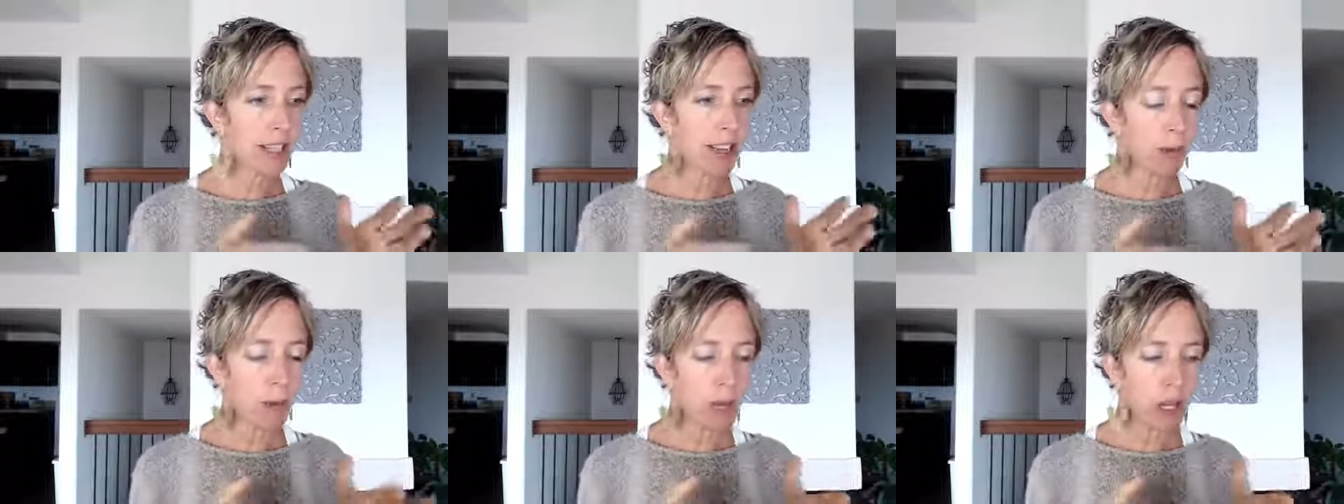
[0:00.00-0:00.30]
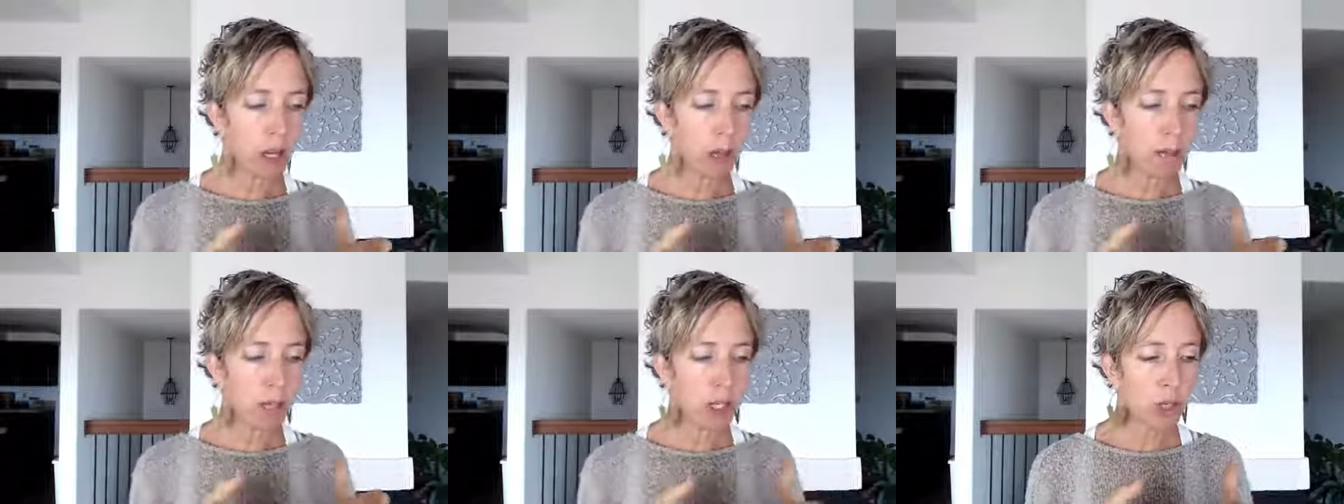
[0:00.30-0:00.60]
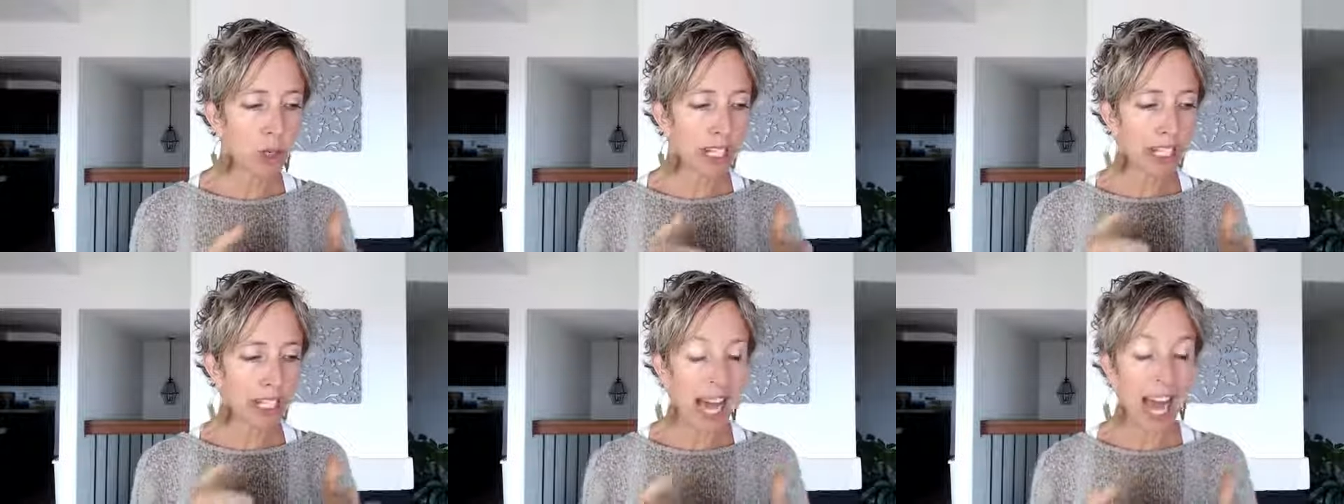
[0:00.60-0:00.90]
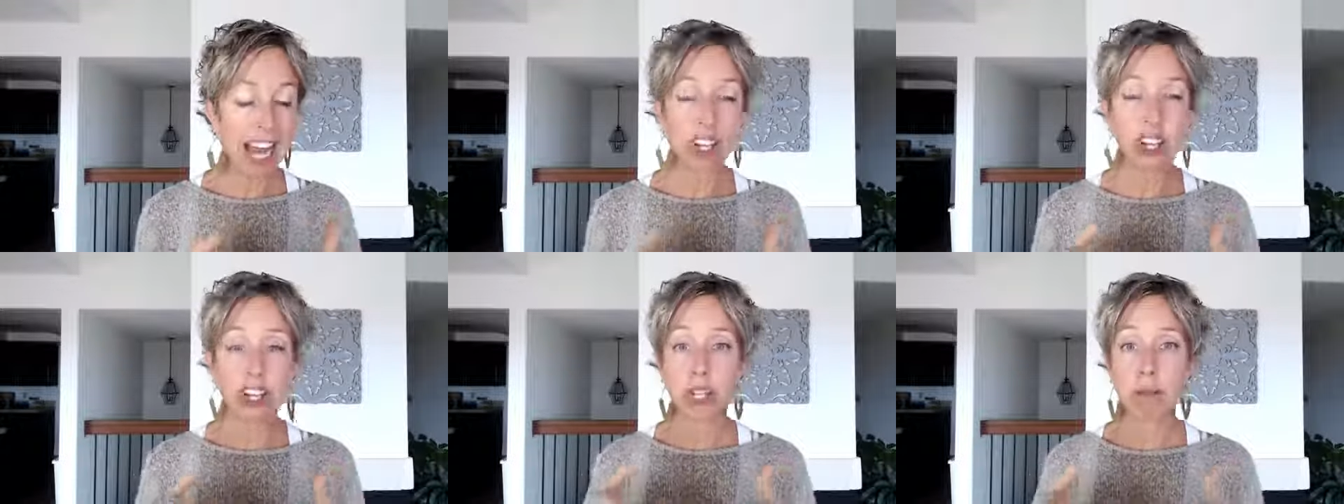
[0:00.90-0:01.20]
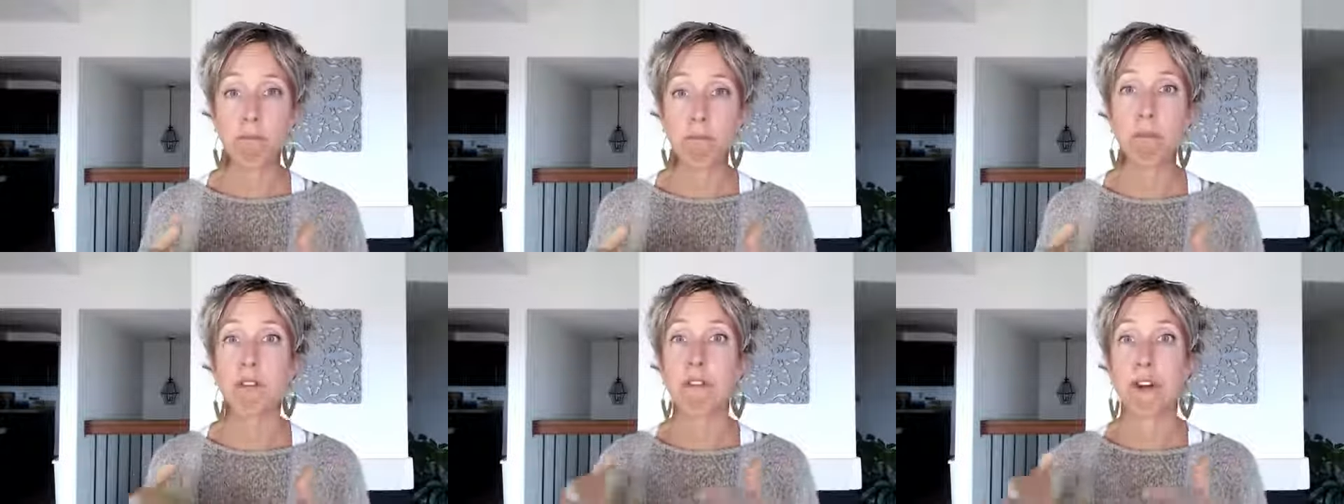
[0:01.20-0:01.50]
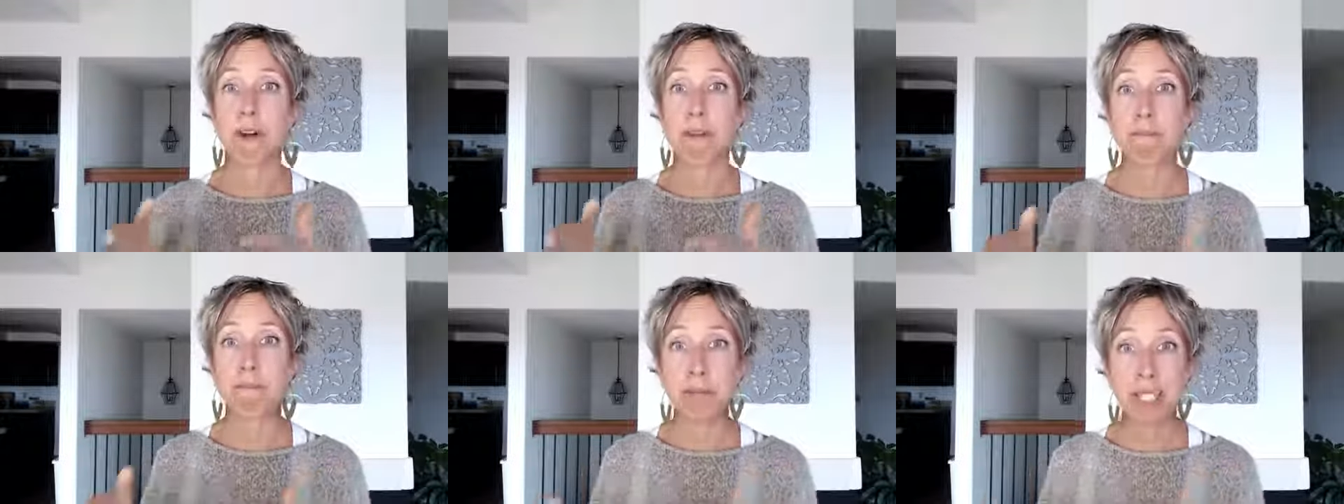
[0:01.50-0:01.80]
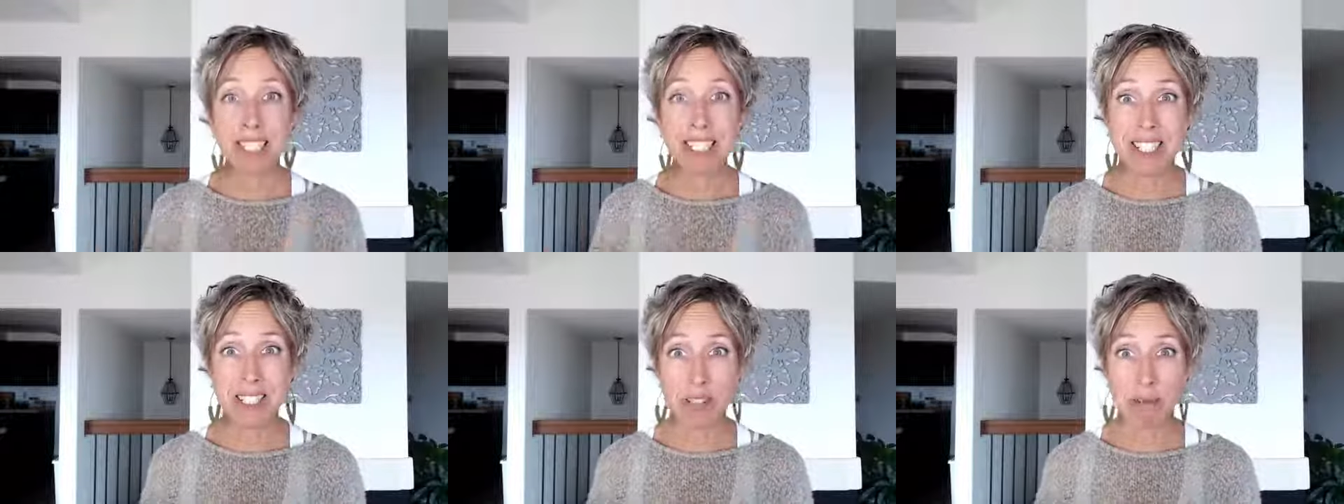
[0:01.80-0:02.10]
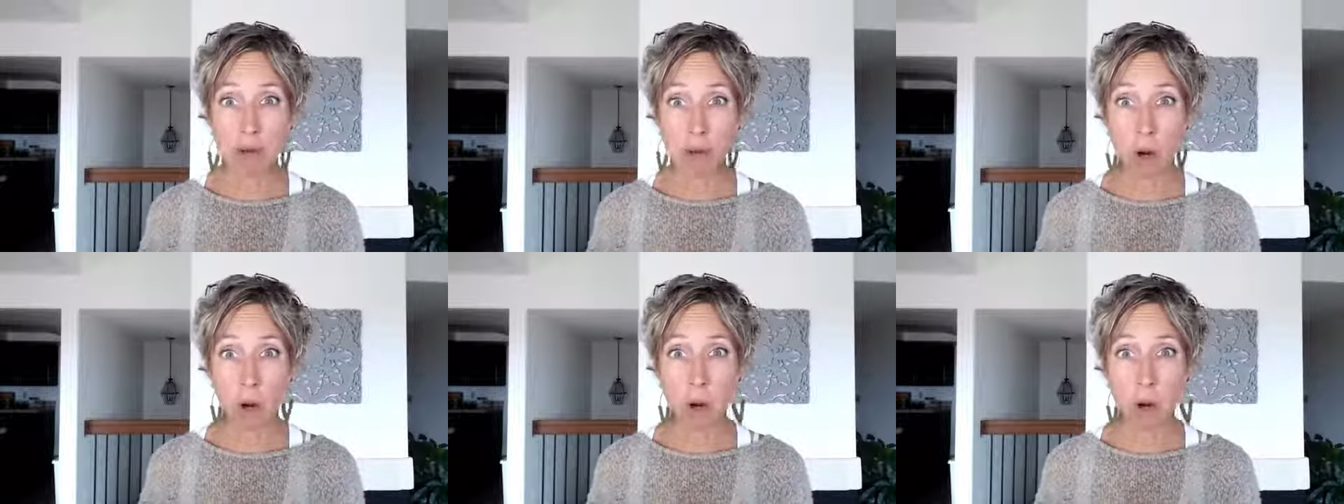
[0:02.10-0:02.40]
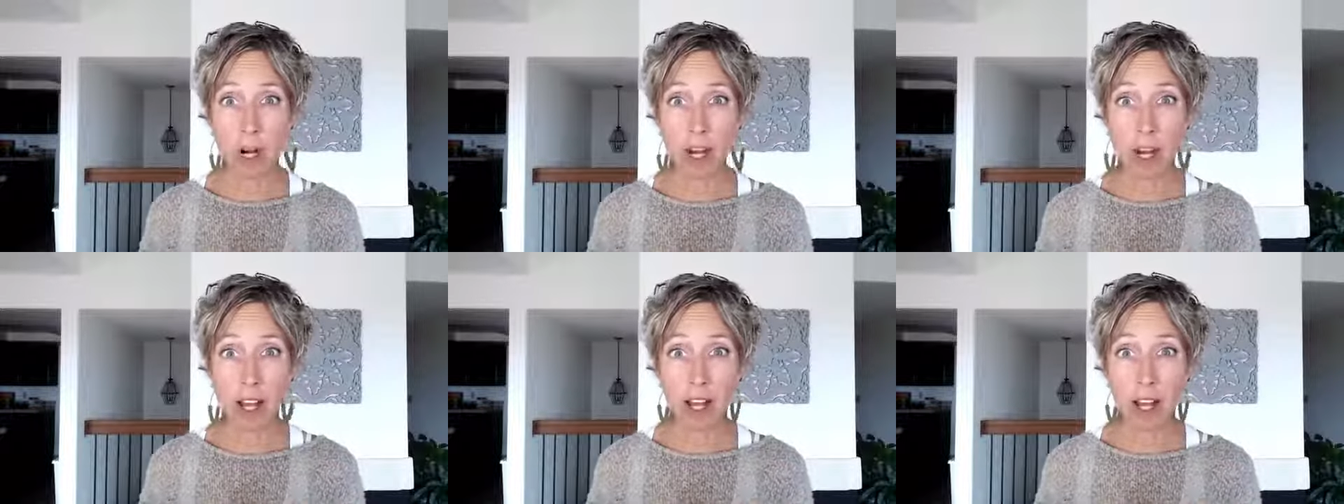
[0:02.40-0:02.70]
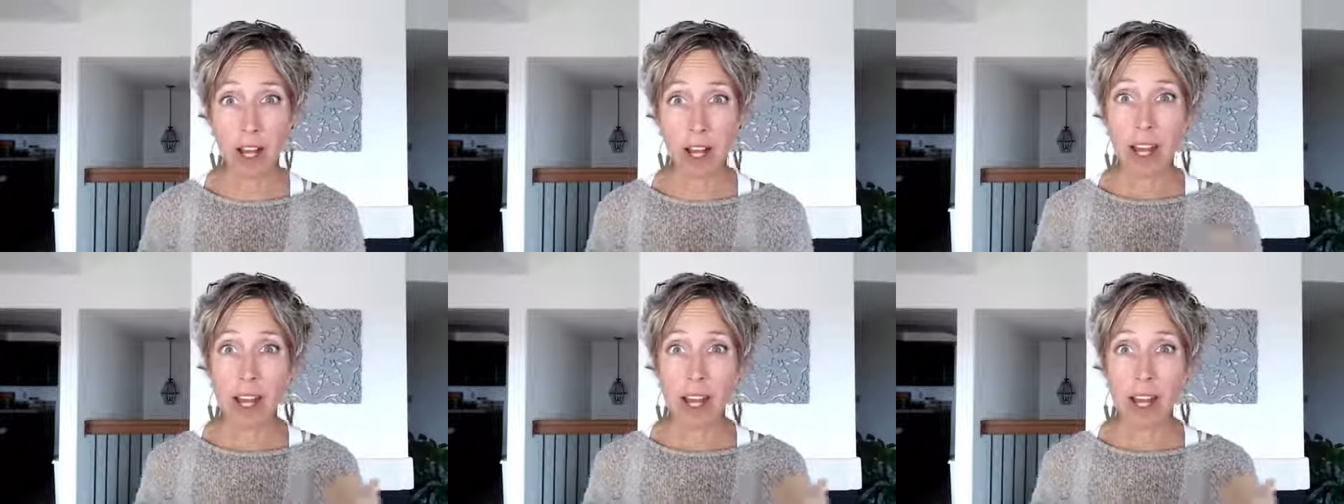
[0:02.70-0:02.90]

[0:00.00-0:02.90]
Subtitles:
that we could be doing to actually move our business forward.